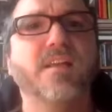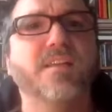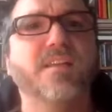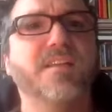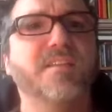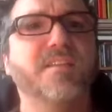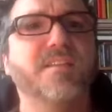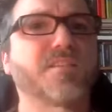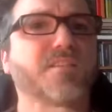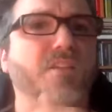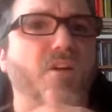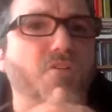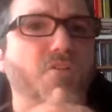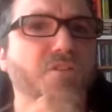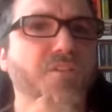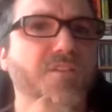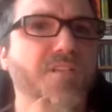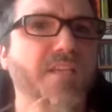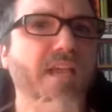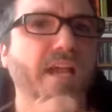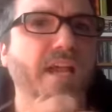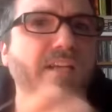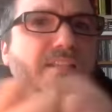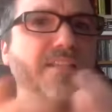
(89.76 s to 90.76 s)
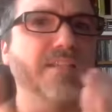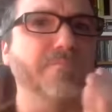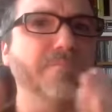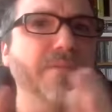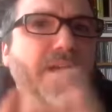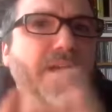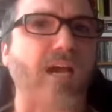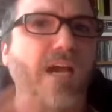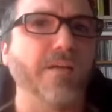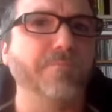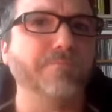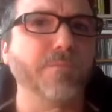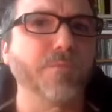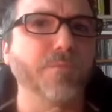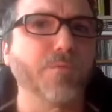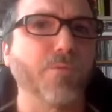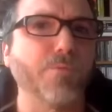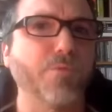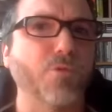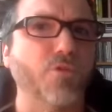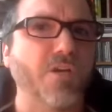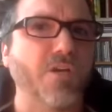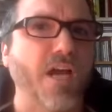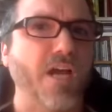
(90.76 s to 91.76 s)
This is also the idea behind
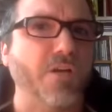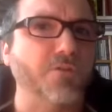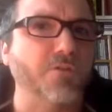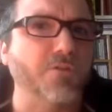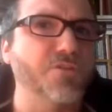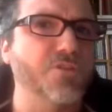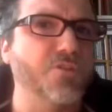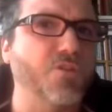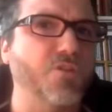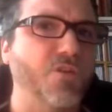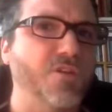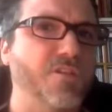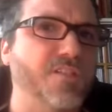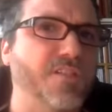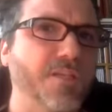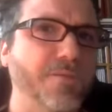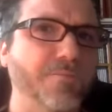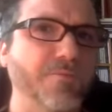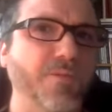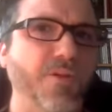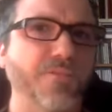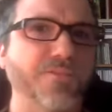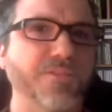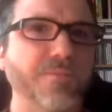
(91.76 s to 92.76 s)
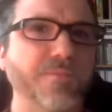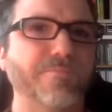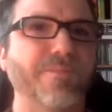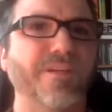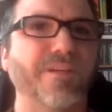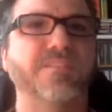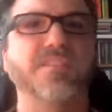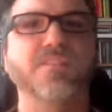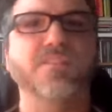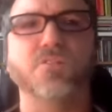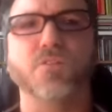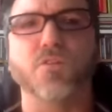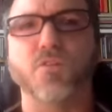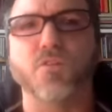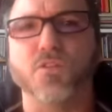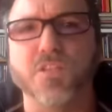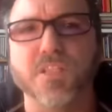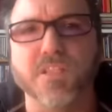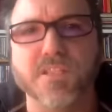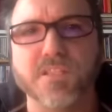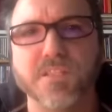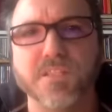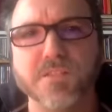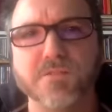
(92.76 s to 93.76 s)
Mimo Porcaro's concept of the Partito
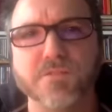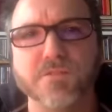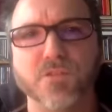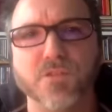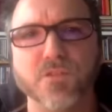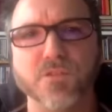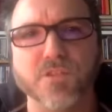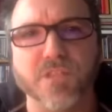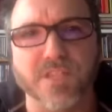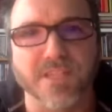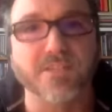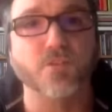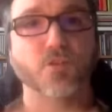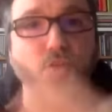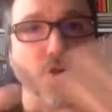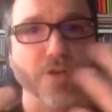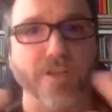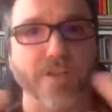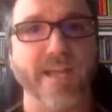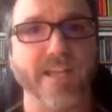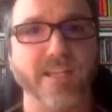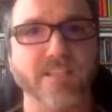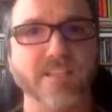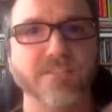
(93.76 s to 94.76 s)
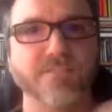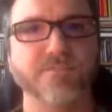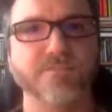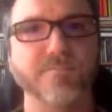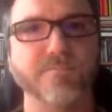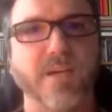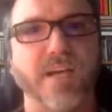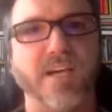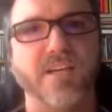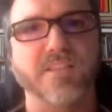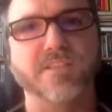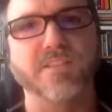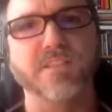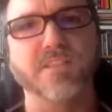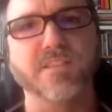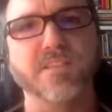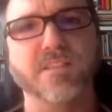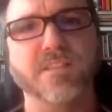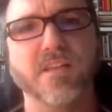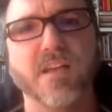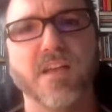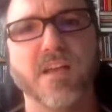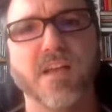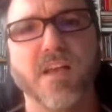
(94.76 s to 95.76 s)
Connectivo, the connective party,
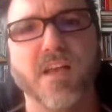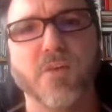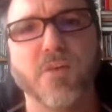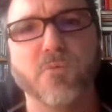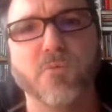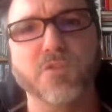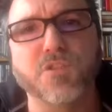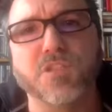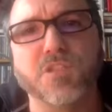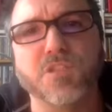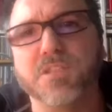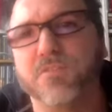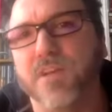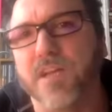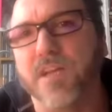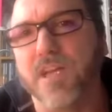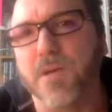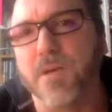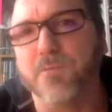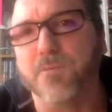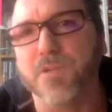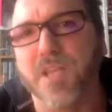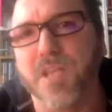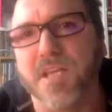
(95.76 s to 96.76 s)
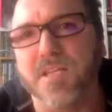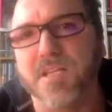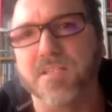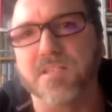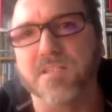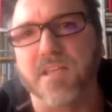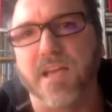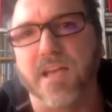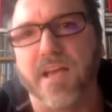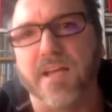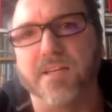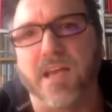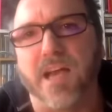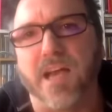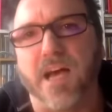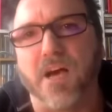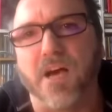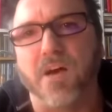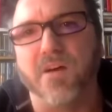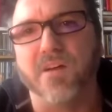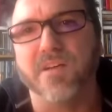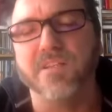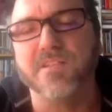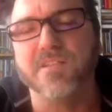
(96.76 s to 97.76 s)
which he developed with us at
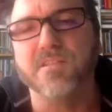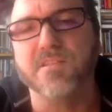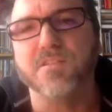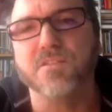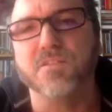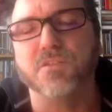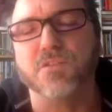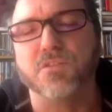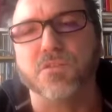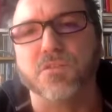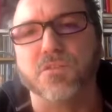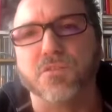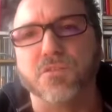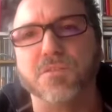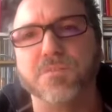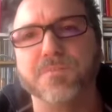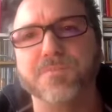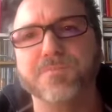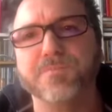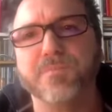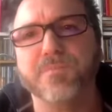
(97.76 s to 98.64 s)
our institute.